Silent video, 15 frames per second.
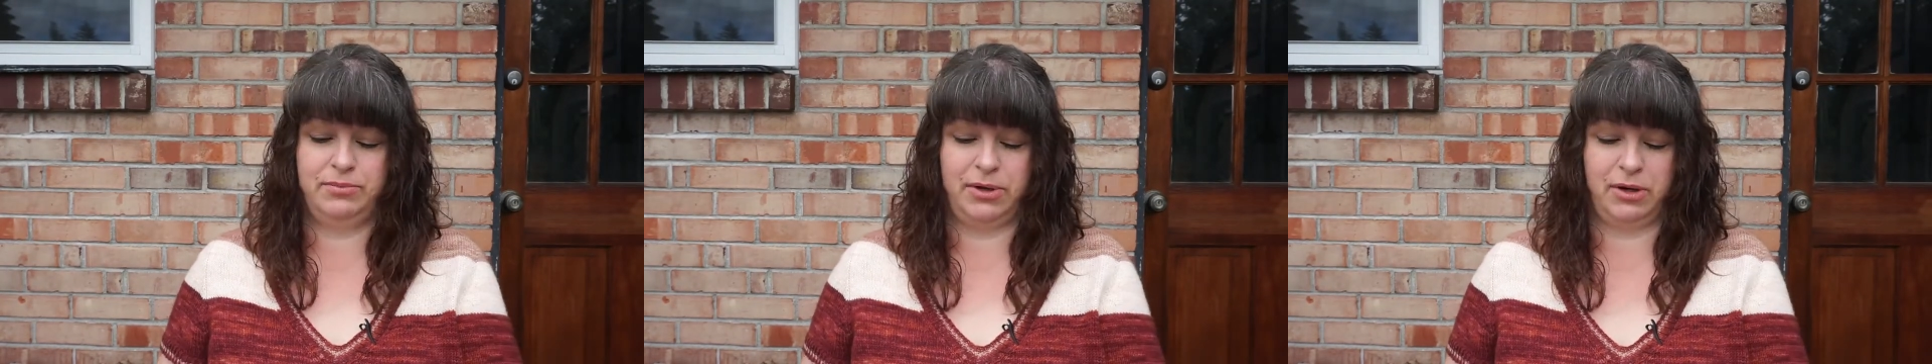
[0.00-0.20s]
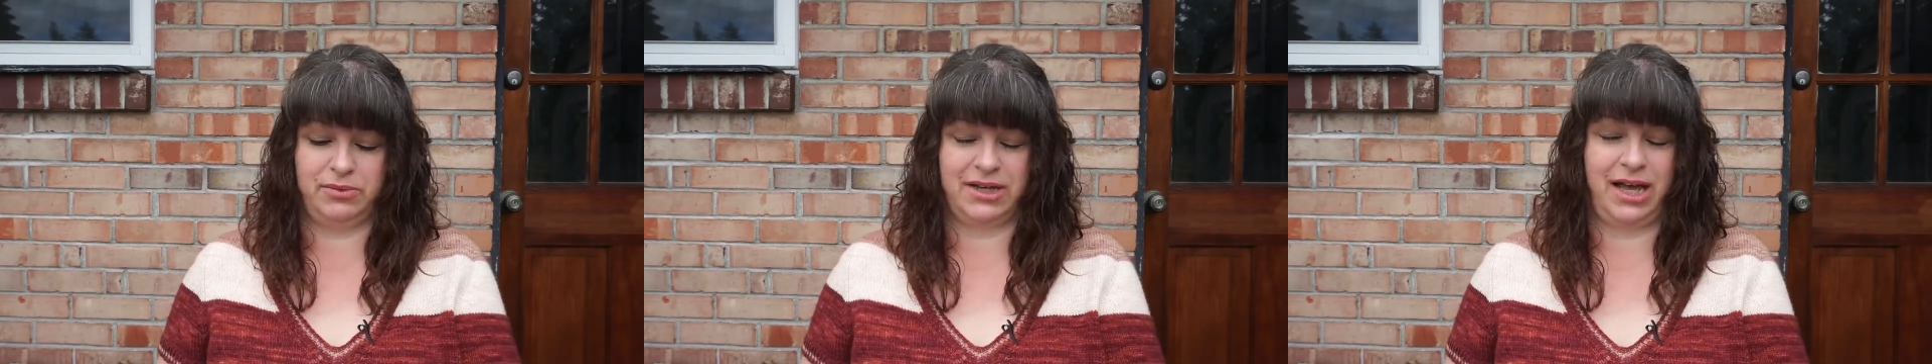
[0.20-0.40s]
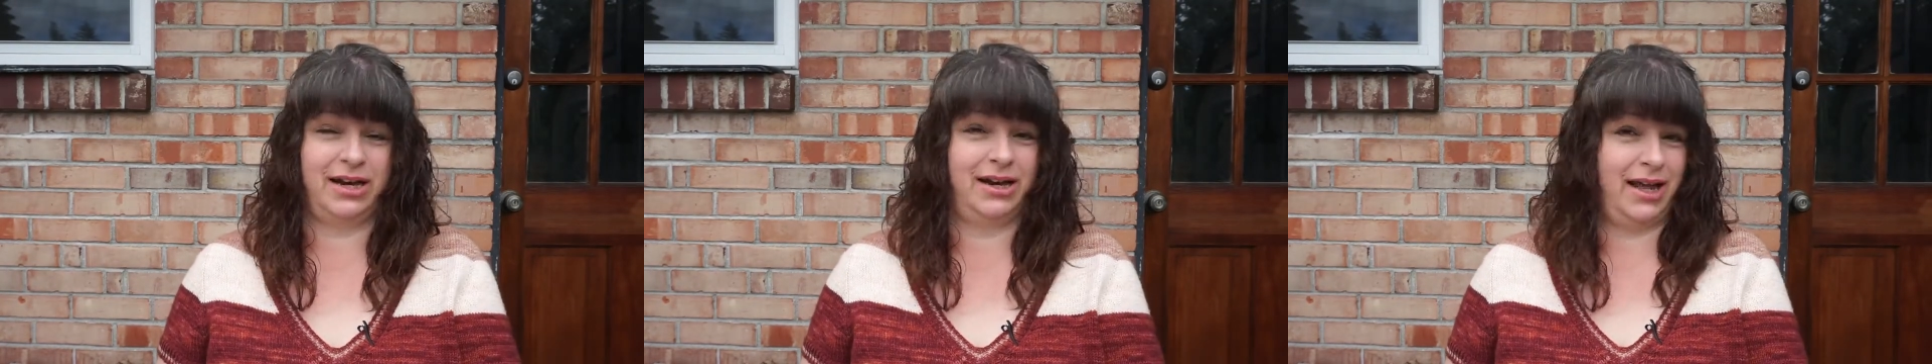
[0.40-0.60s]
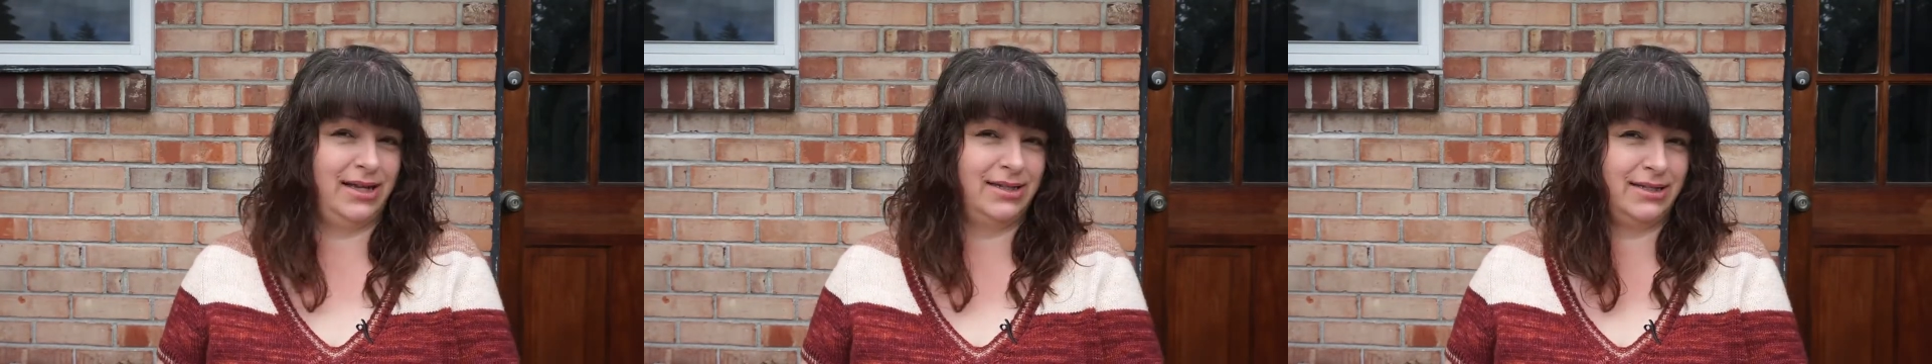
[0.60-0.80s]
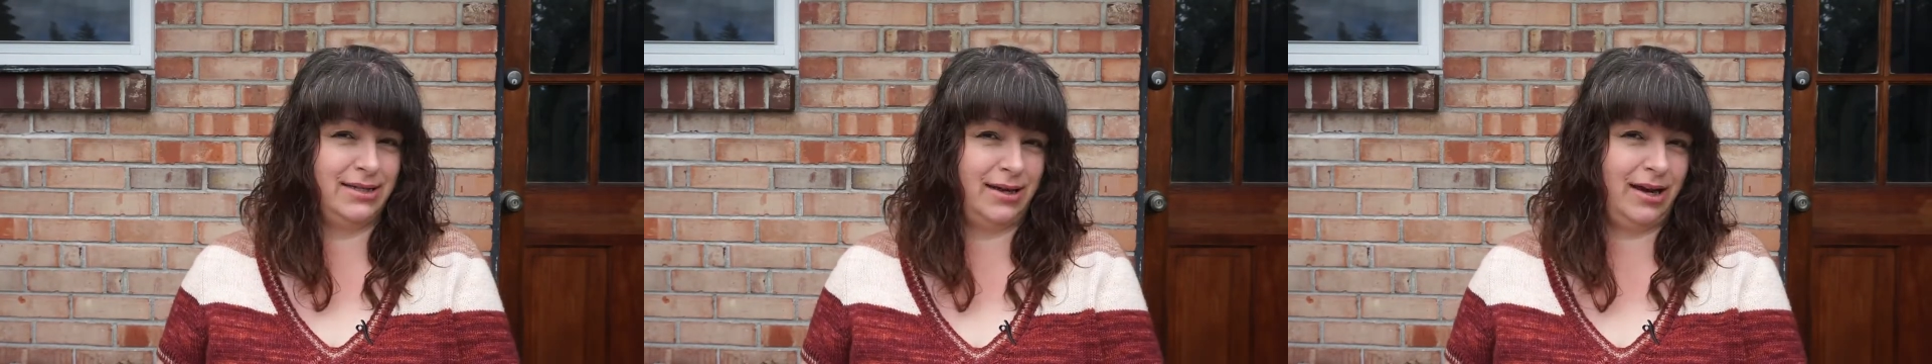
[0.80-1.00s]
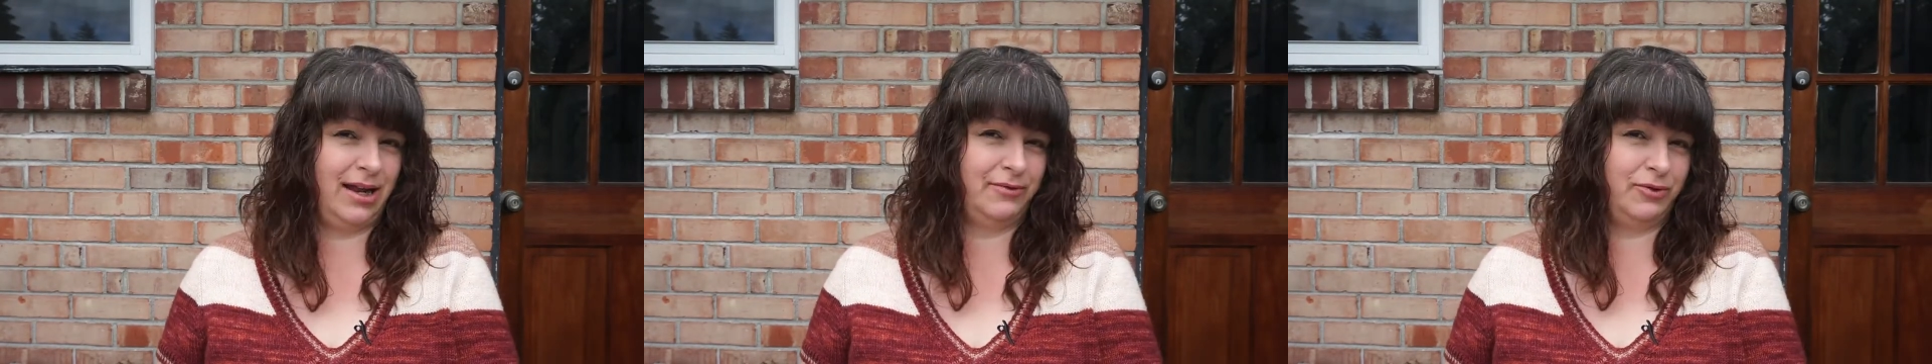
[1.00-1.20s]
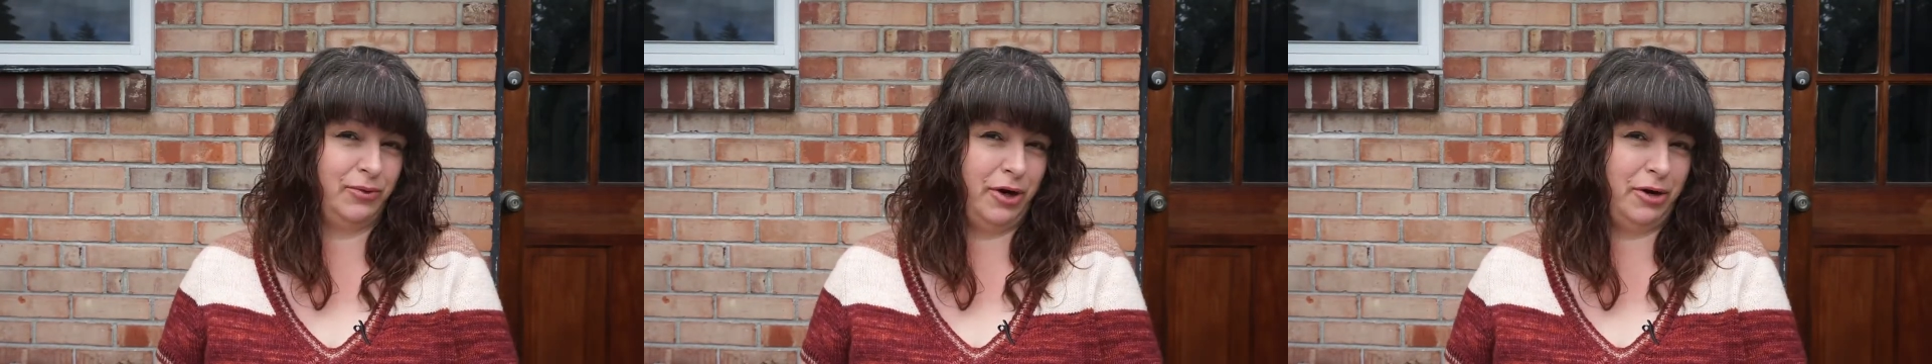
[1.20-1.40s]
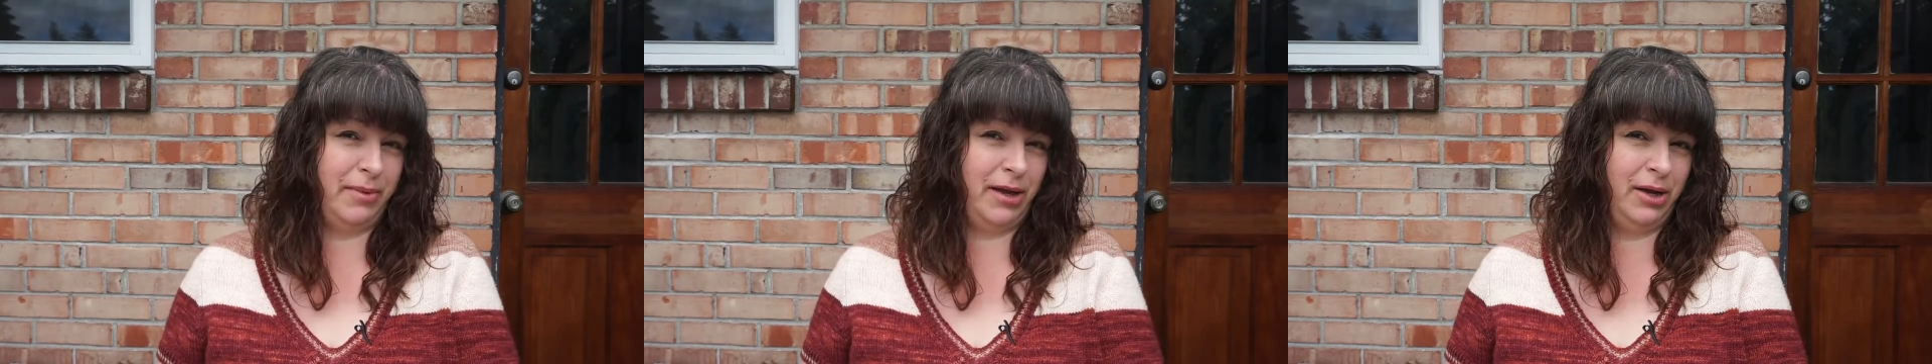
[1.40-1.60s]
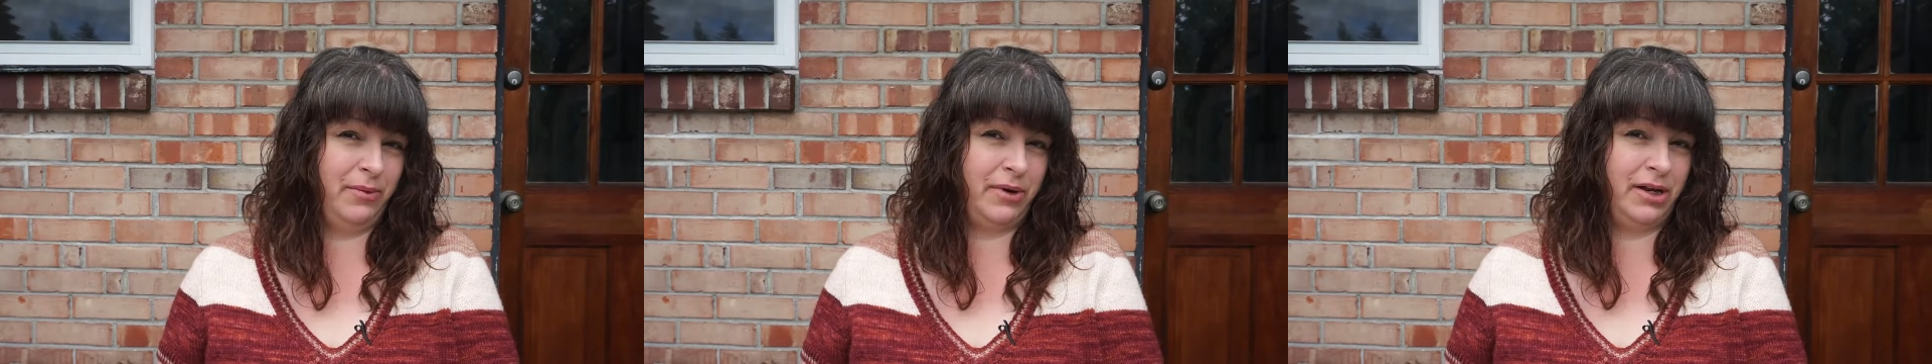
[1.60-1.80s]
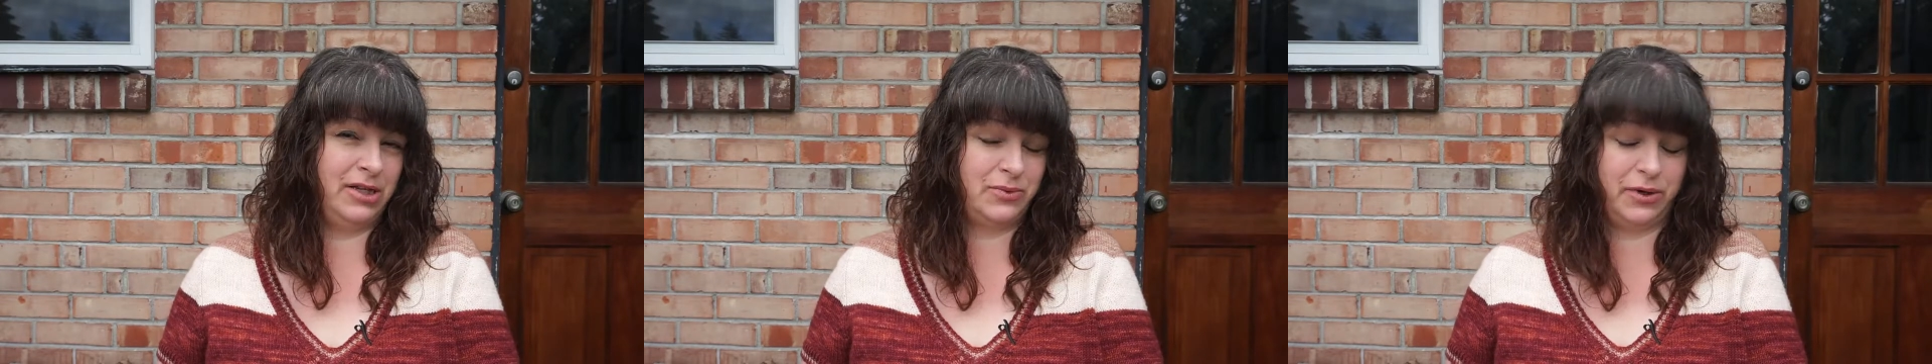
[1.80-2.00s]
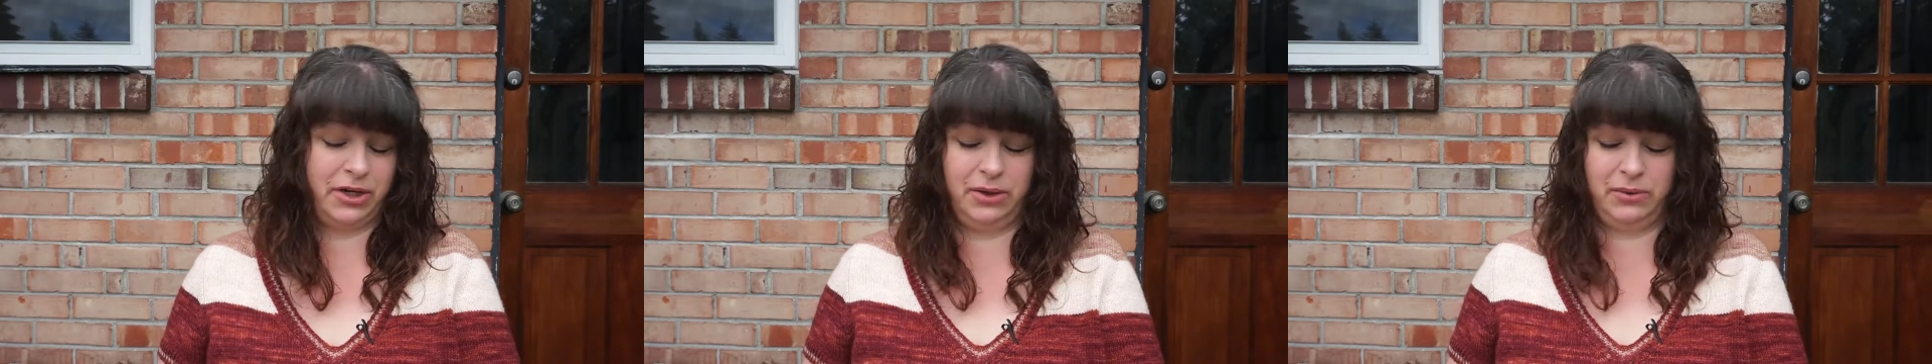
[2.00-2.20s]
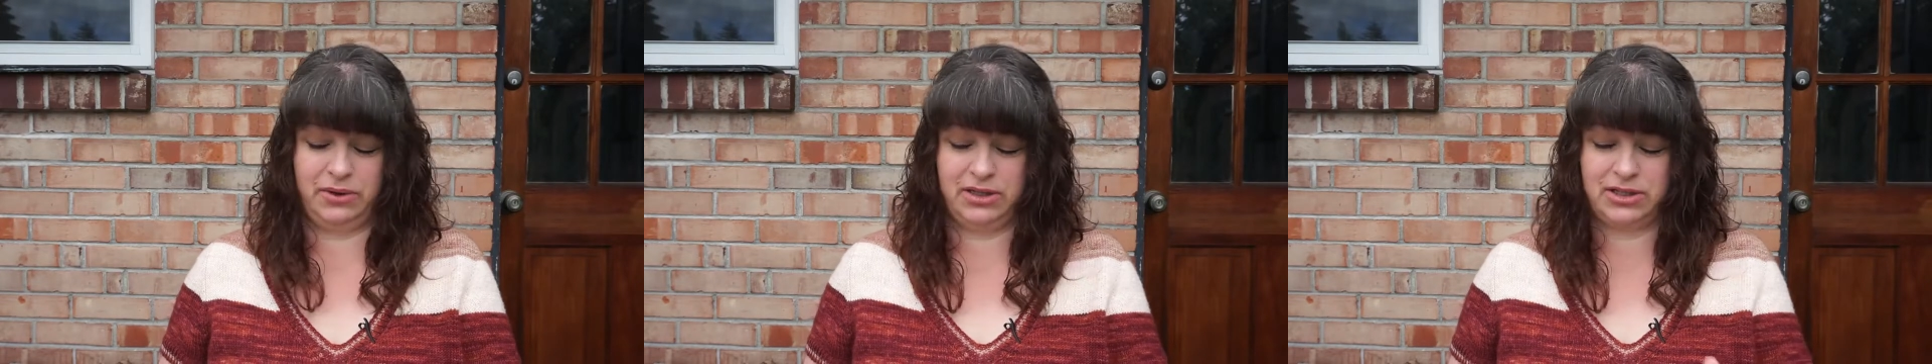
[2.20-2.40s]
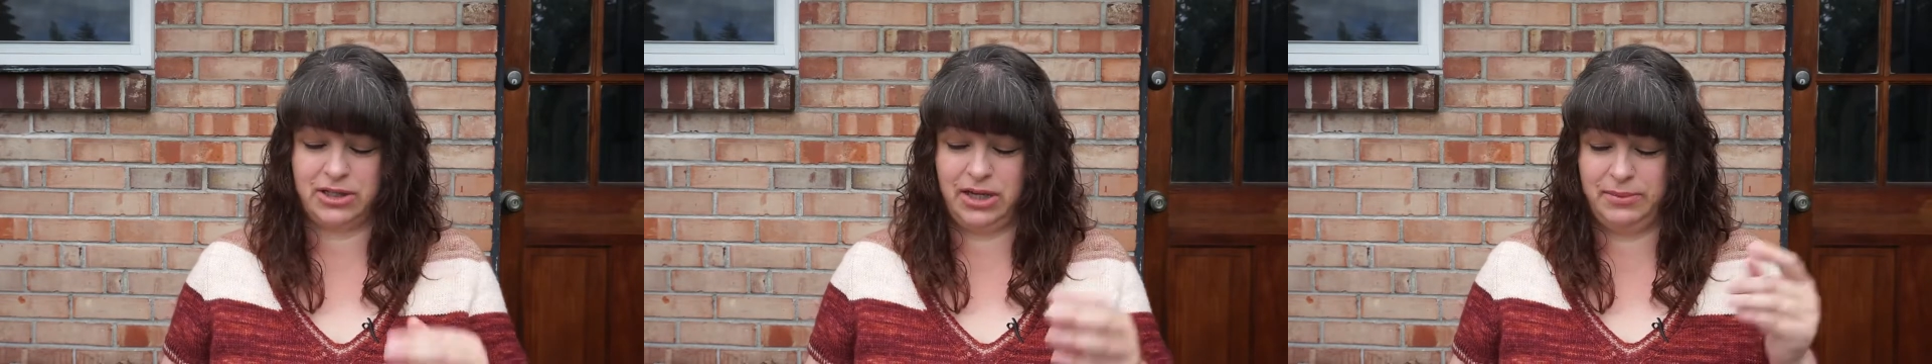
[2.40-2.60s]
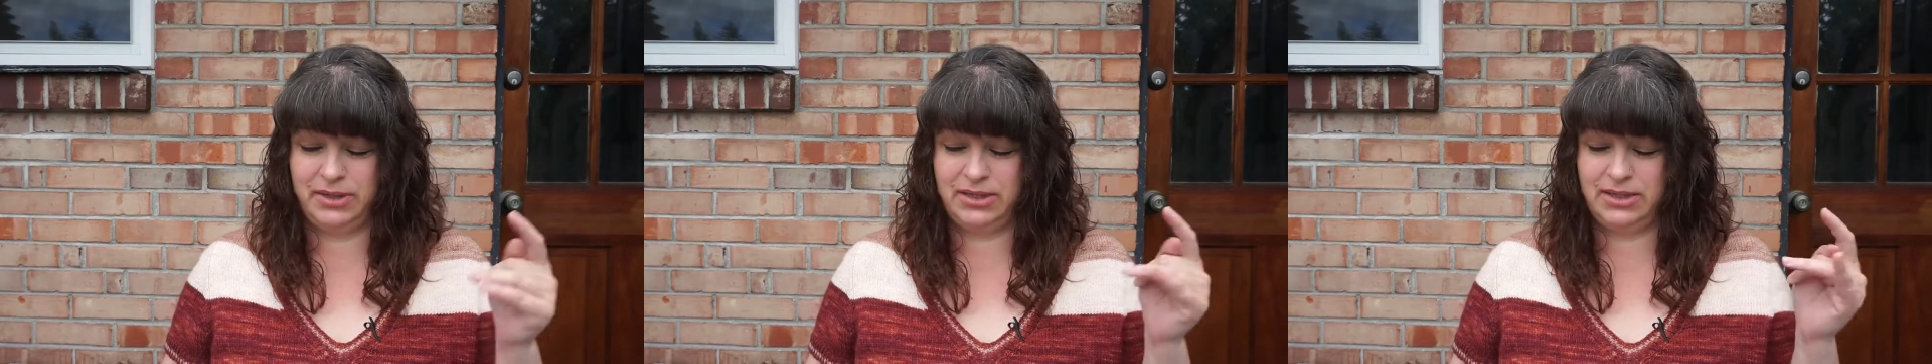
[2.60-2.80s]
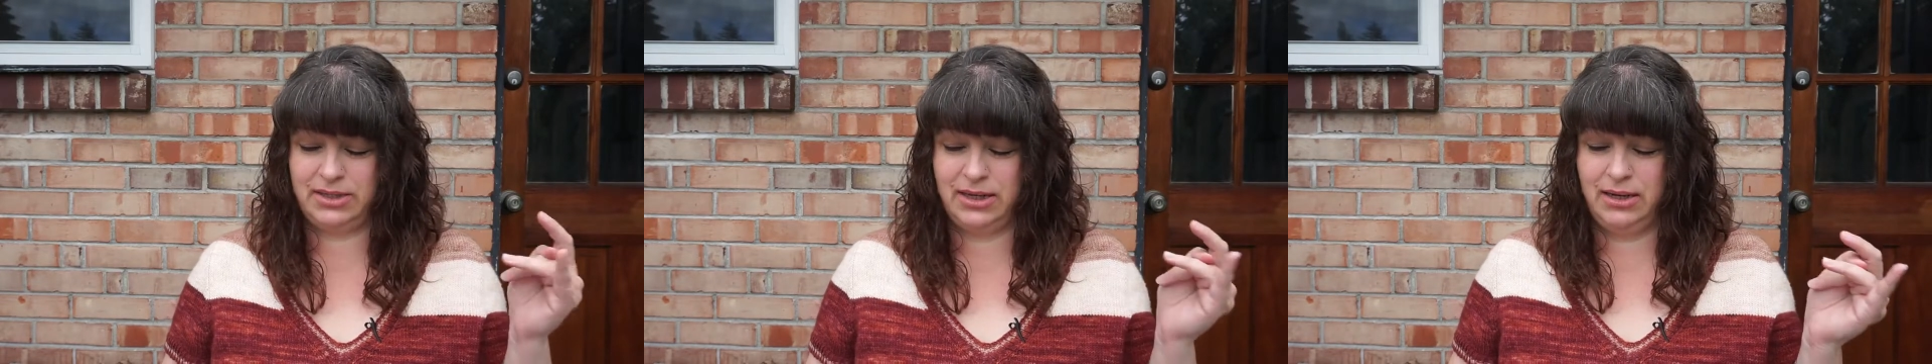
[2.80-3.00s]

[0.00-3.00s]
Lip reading: but it was kind of nice to not have to worry about it when I was working with the Scheepjes.